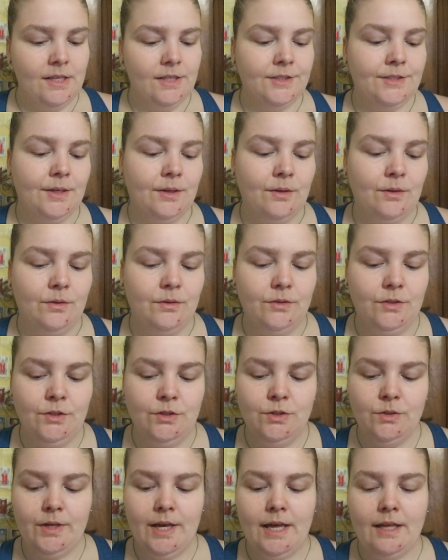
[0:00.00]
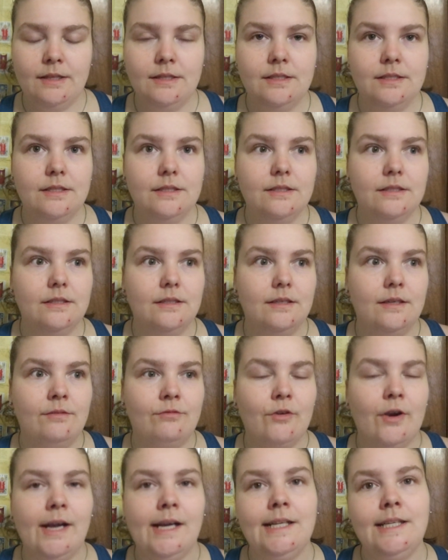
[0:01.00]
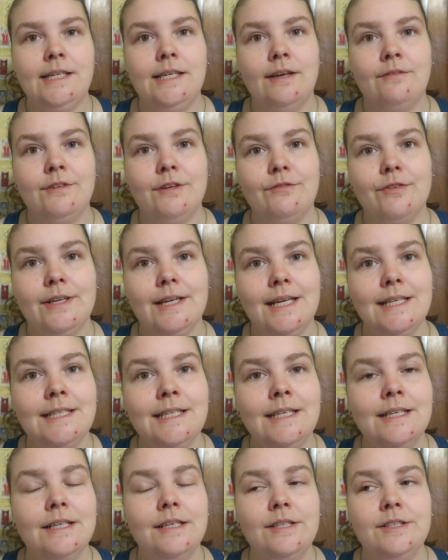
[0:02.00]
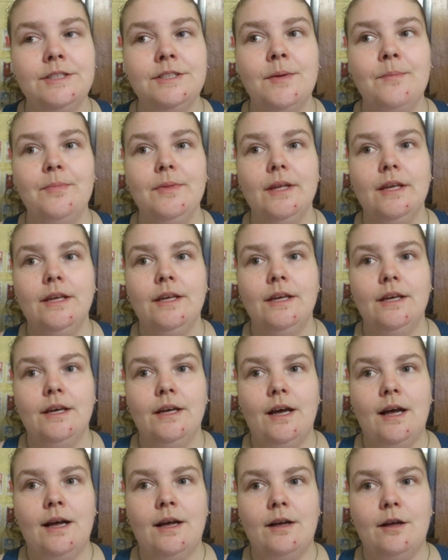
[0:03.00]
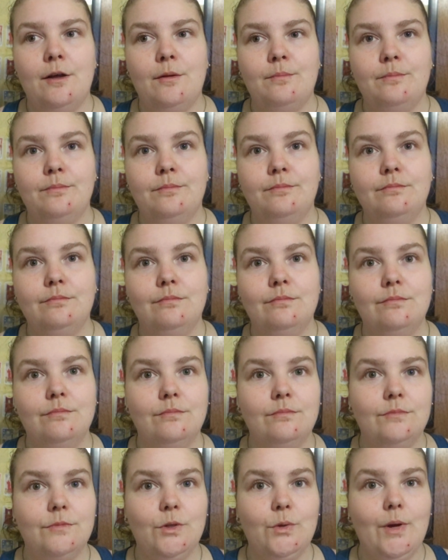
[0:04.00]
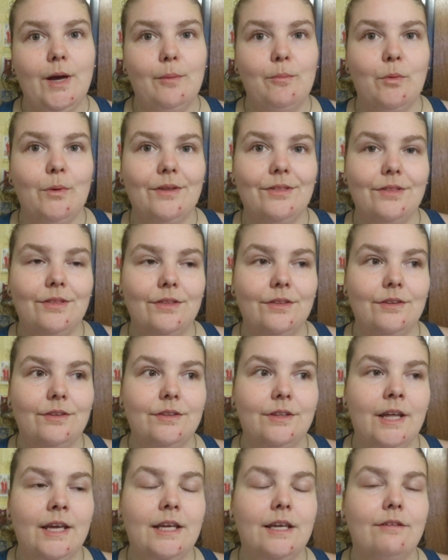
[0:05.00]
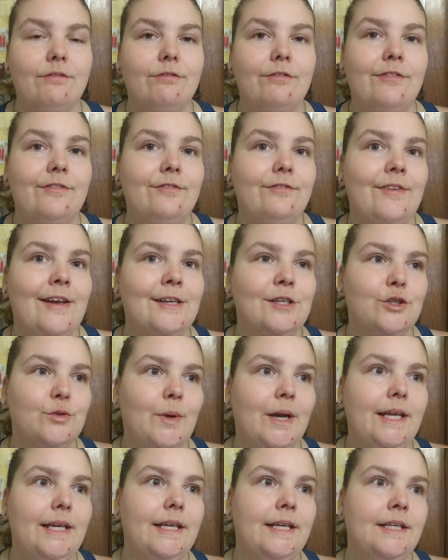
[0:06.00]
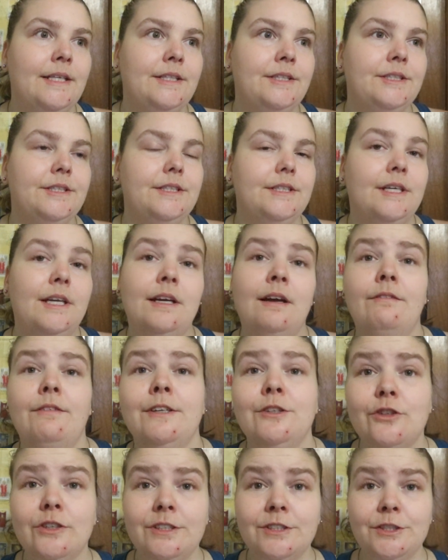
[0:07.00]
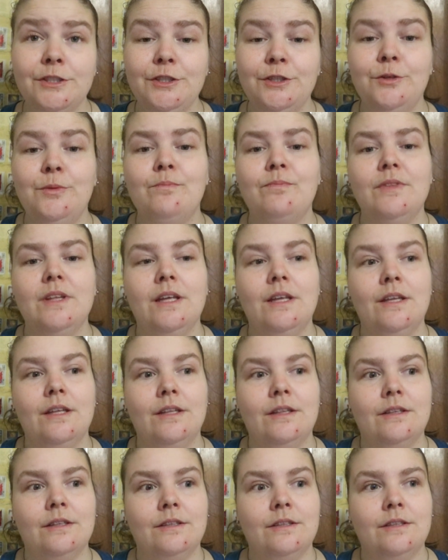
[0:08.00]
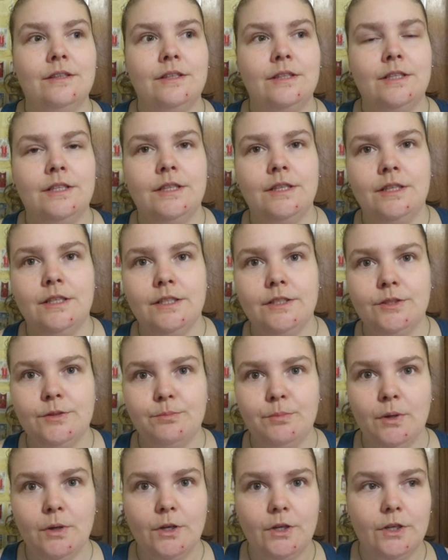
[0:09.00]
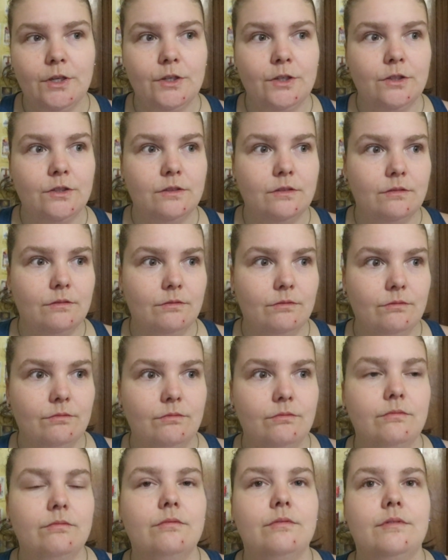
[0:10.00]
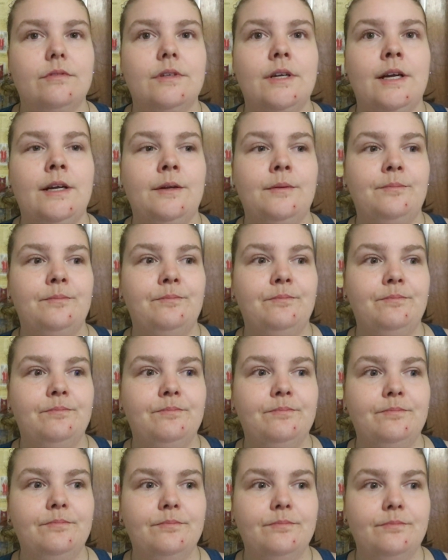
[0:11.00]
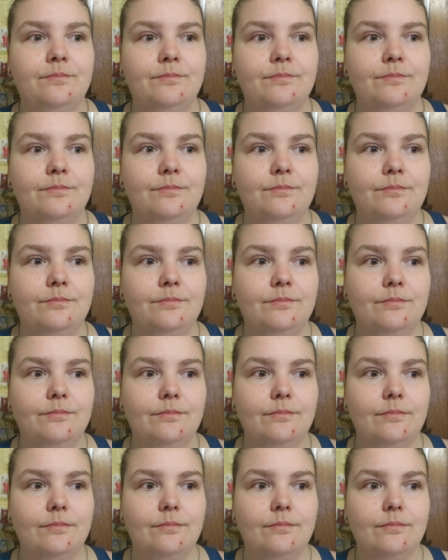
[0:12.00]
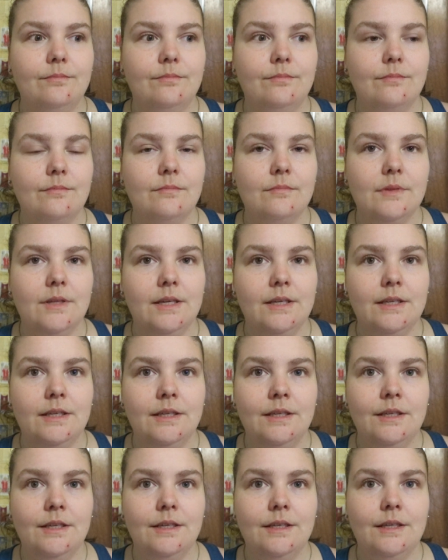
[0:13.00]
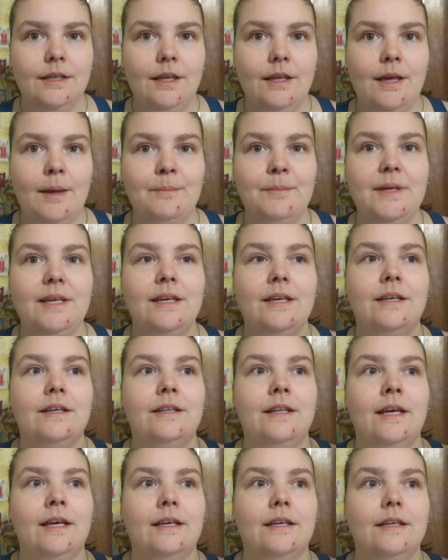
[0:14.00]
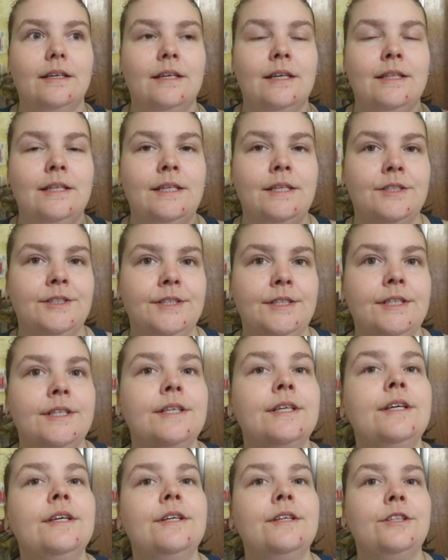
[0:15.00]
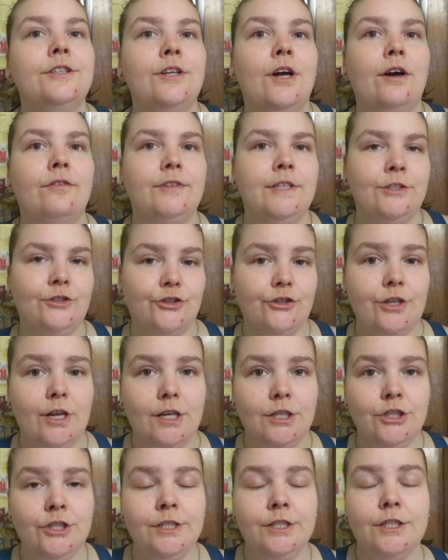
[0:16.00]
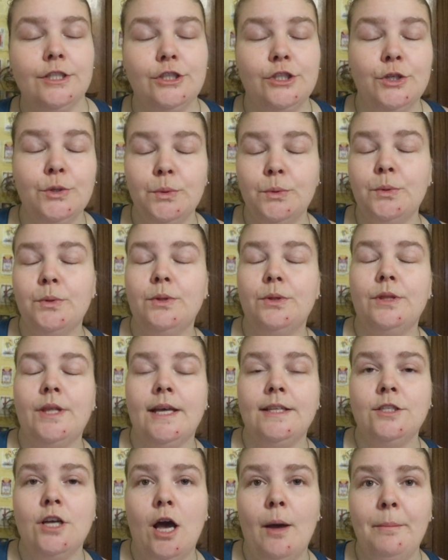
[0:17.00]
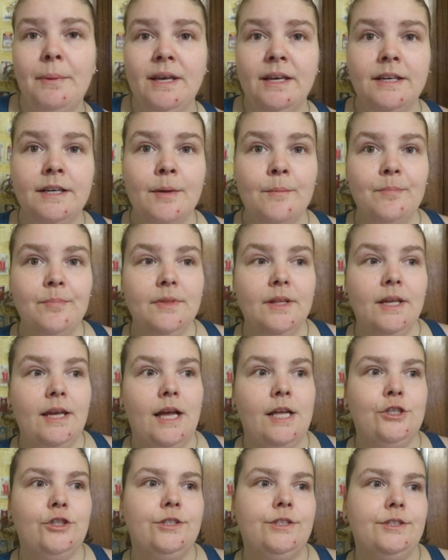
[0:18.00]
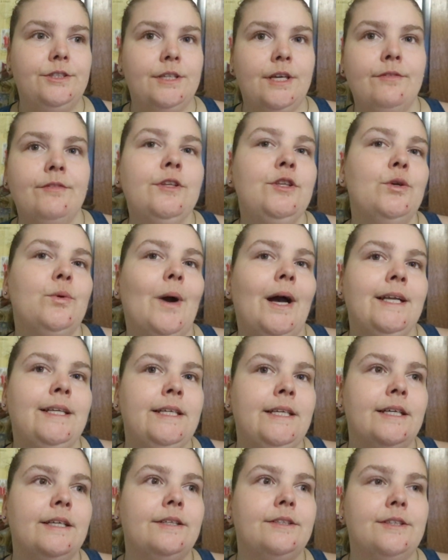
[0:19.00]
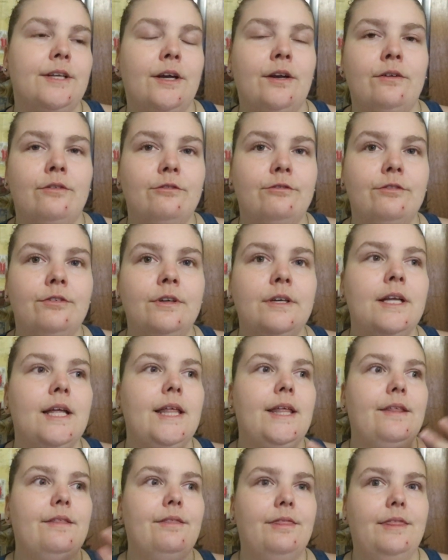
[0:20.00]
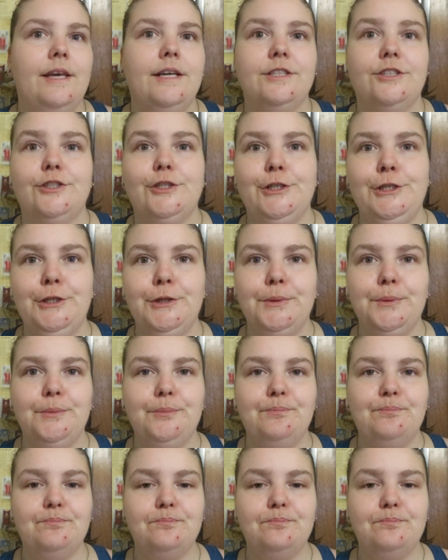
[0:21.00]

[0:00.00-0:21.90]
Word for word: So you do get a variety of different ideas to help with, like, if Feng Shui is of interest to you, this book can be like an easy, soft introduction to that topic, and she's giving you ideas of things to do.